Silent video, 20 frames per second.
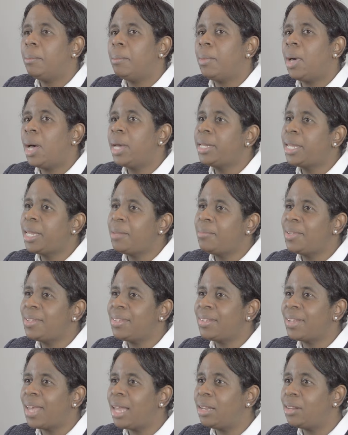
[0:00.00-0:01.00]
My name
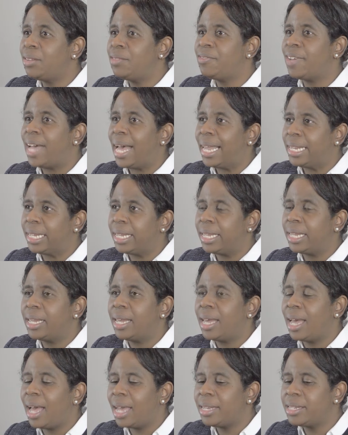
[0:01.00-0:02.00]
is Helen Valley
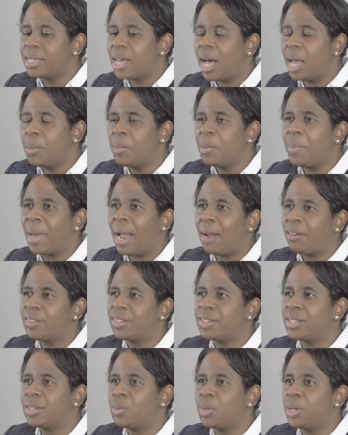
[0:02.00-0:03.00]
and I'm a
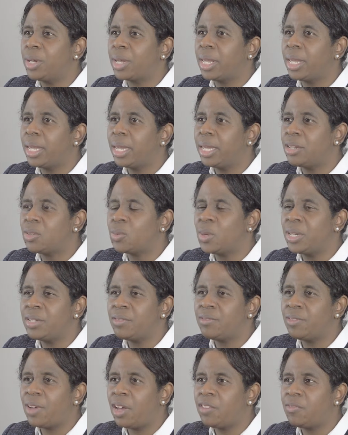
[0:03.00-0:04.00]
barrister working at
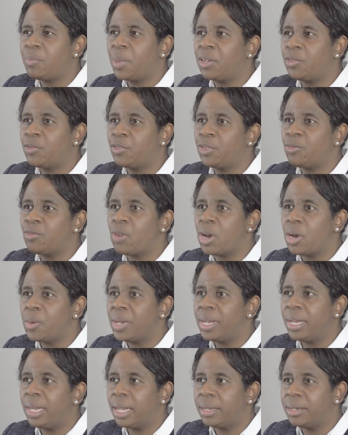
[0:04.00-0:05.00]
25 Bedford Row
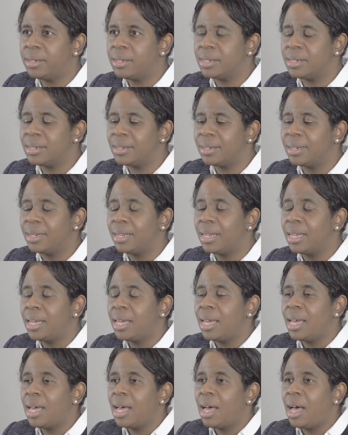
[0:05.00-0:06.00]
in London.
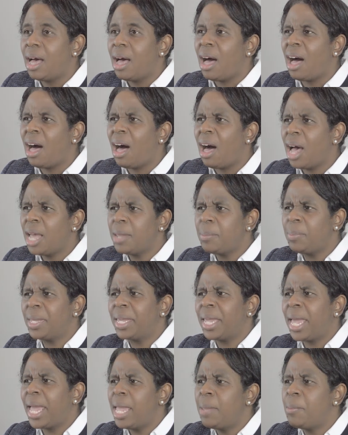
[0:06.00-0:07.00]
I
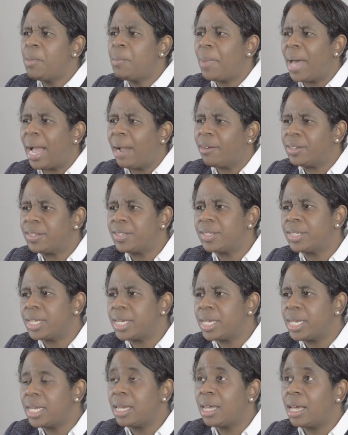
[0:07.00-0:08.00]
became a
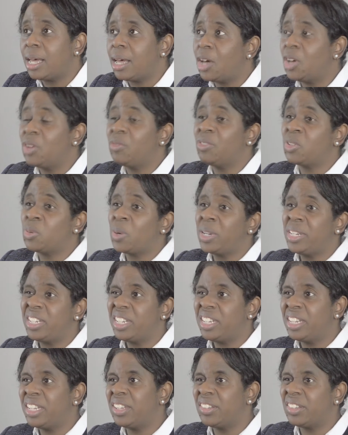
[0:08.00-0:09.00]
barrister over
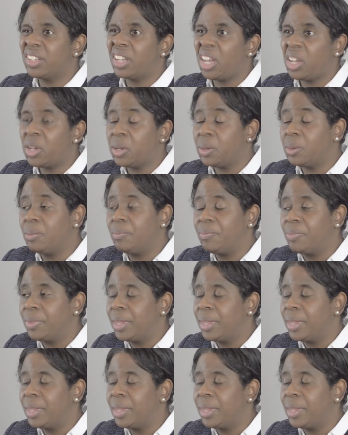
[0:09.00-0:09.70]
20 years ago,